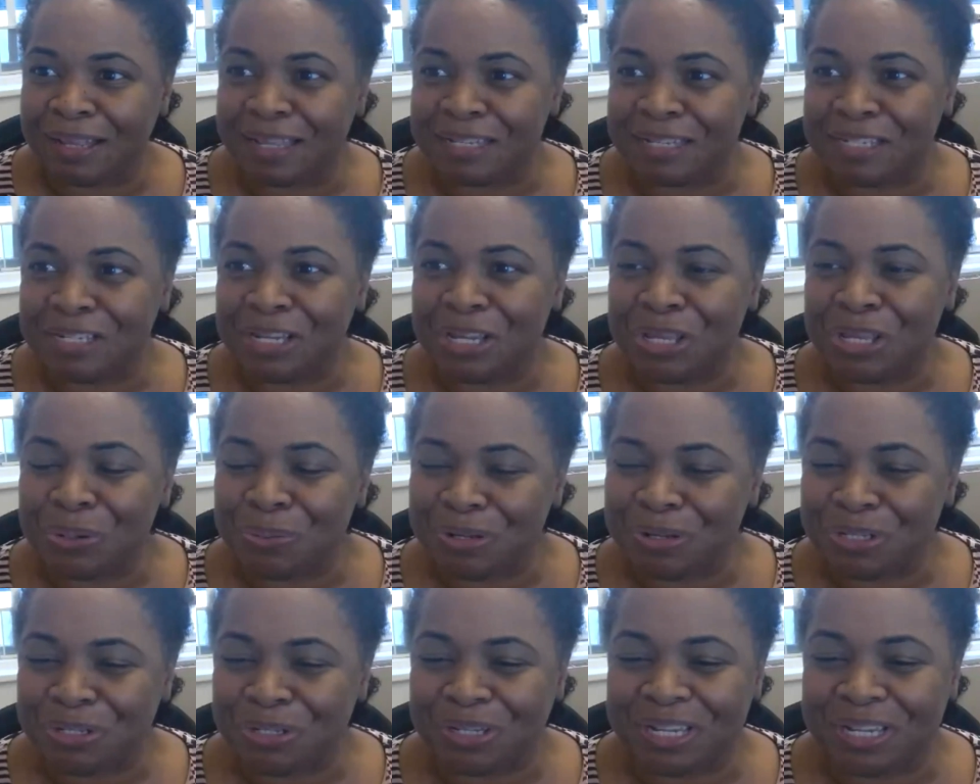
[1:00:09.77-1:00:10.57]

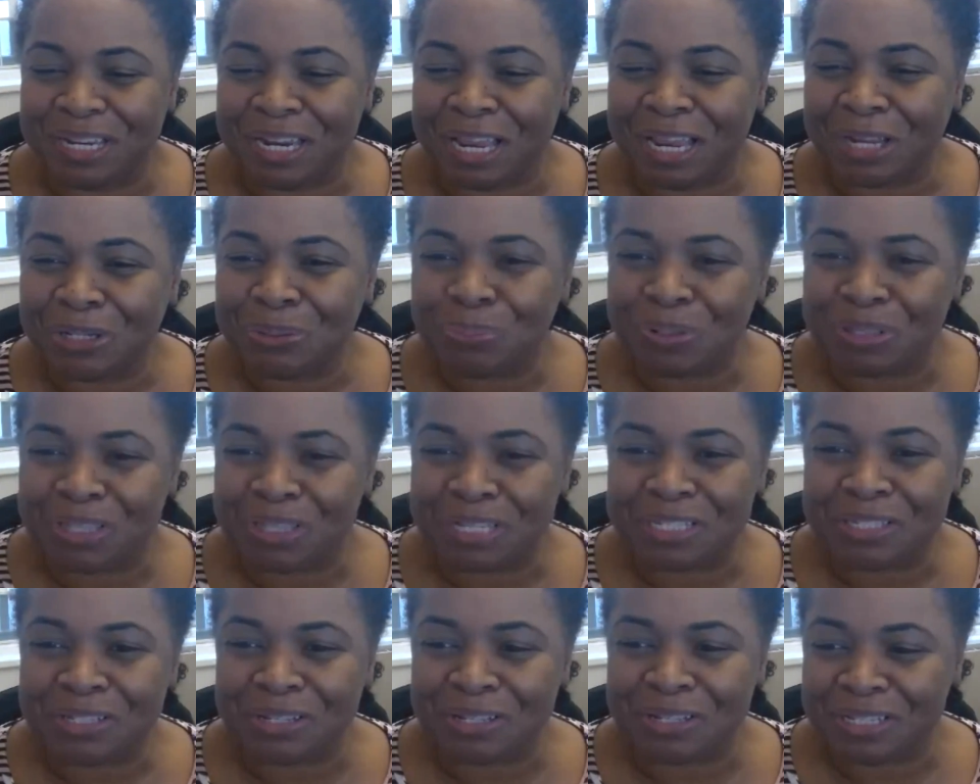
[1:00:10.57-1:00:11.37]
continuing to connect with
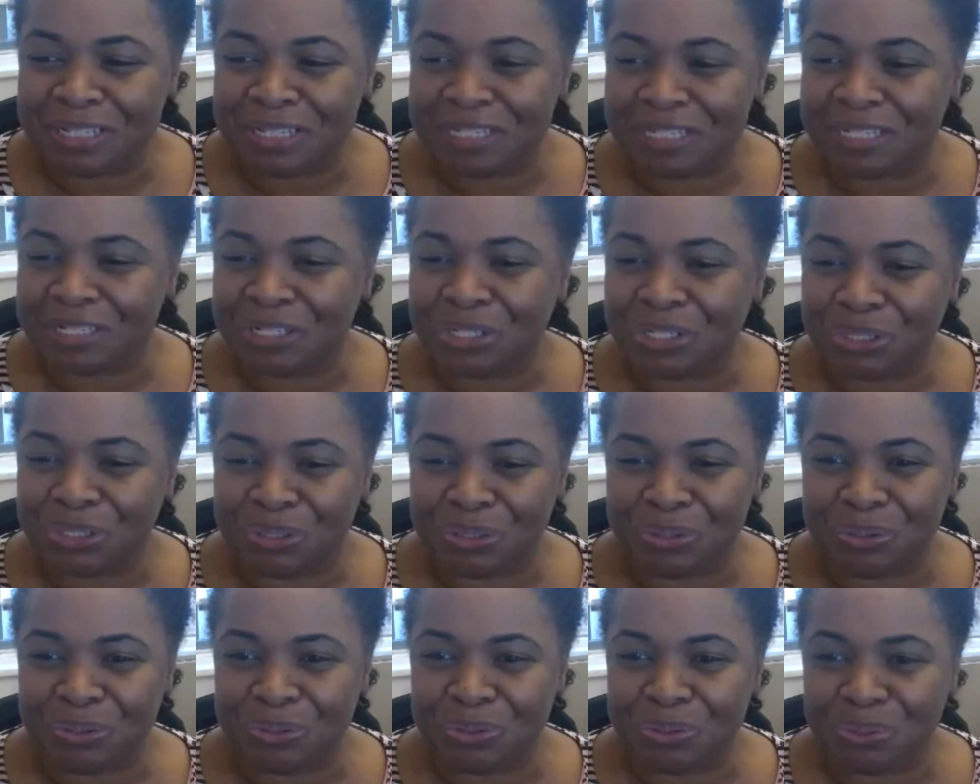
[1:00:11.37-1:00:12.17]
us on these
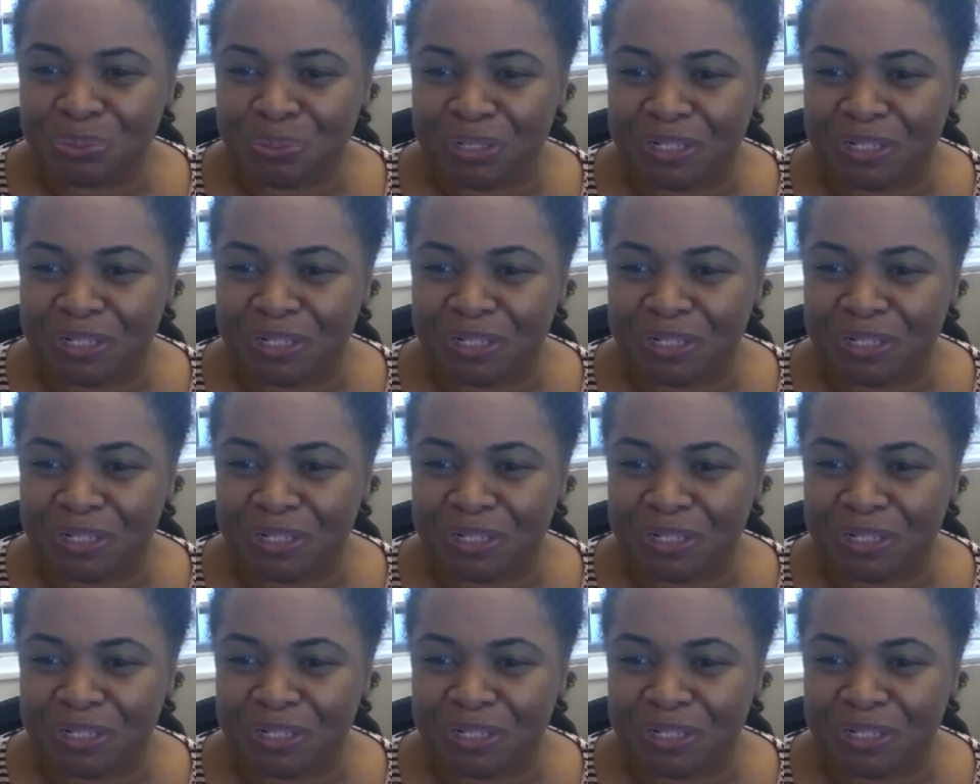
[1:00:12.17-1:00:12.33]
issues.